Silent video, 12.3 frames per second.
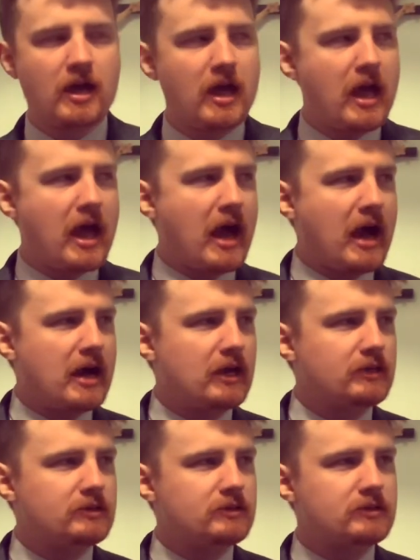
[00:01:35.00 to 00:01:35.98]

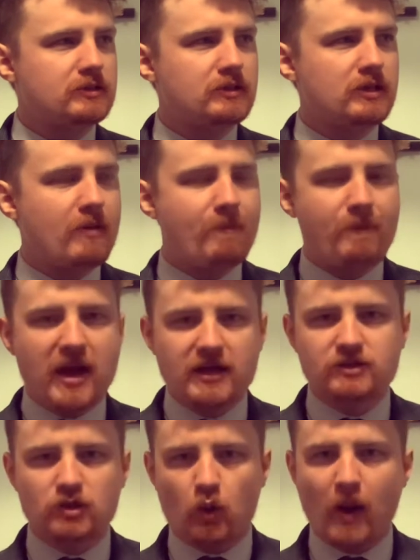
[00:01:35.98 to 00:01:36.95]
And it begs
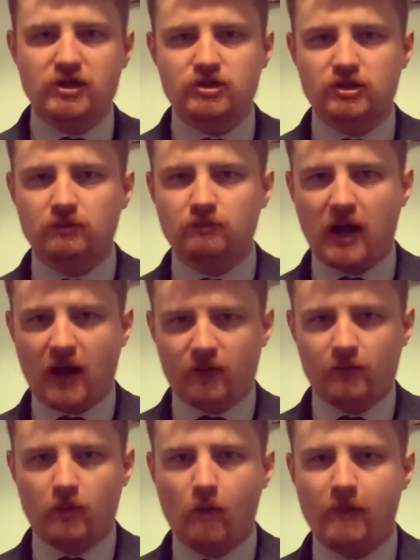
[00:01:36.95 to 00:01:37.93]
the question at the
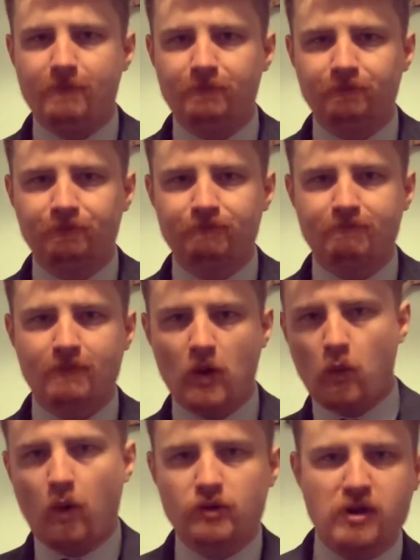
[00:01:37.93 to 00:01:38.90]
moment,
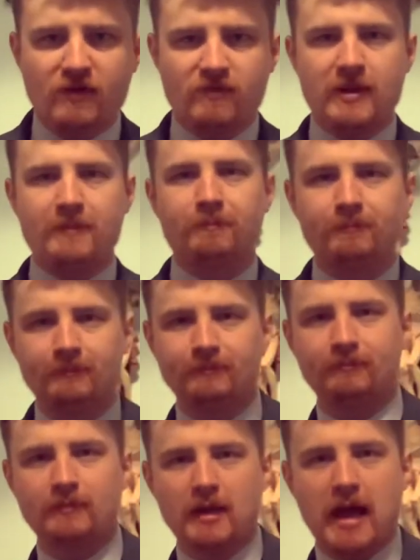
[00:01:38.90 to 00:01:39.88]
what would you rather be?
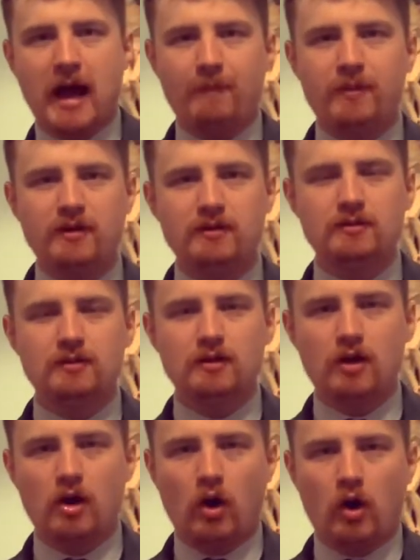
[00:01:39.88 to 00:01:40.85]
Happy
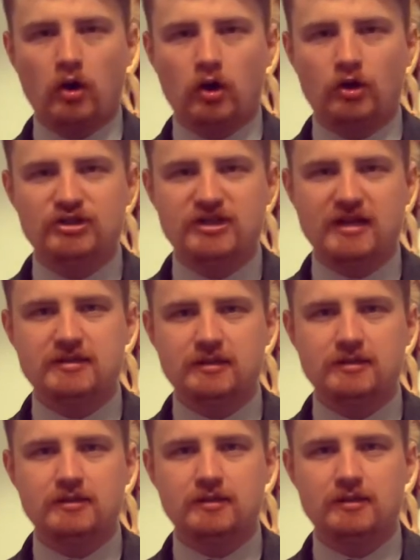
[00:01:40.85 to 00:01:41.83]
or contented?
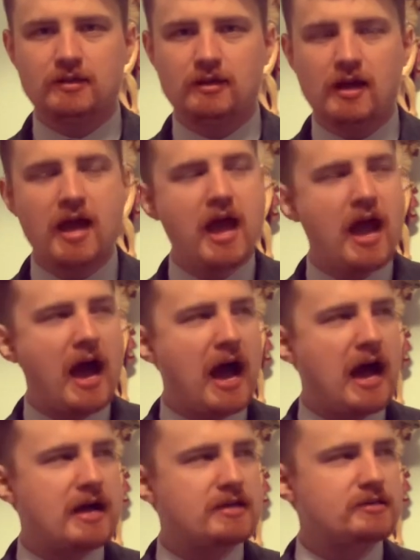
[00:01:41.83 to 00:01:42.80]

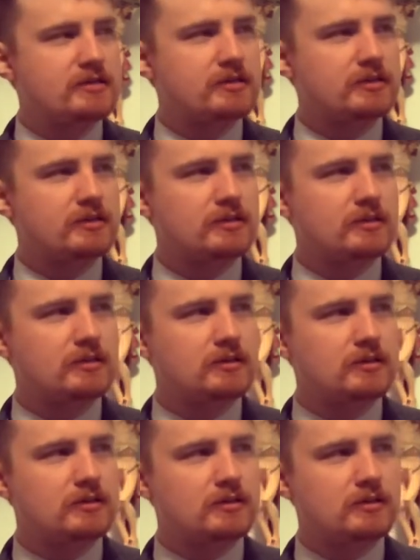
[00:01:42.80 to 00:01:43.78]
And
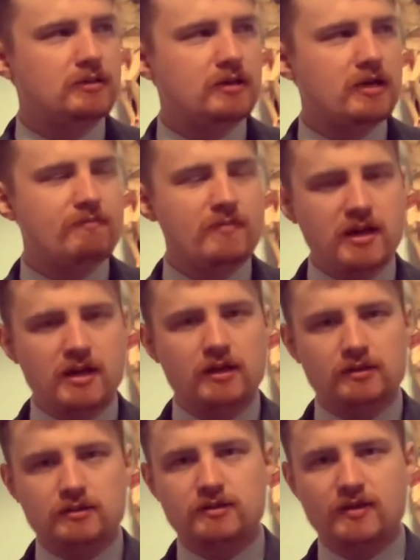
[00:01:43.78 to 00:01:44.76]
it
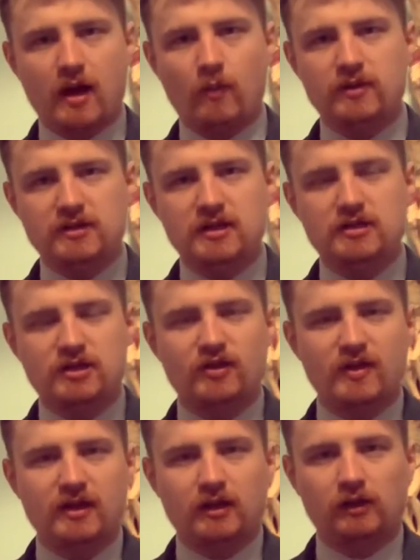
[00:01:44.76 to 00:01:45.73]
means that we need to
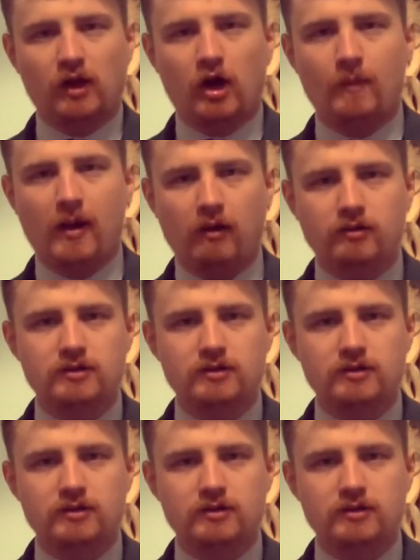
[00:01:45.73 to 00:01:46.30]
think a lot about,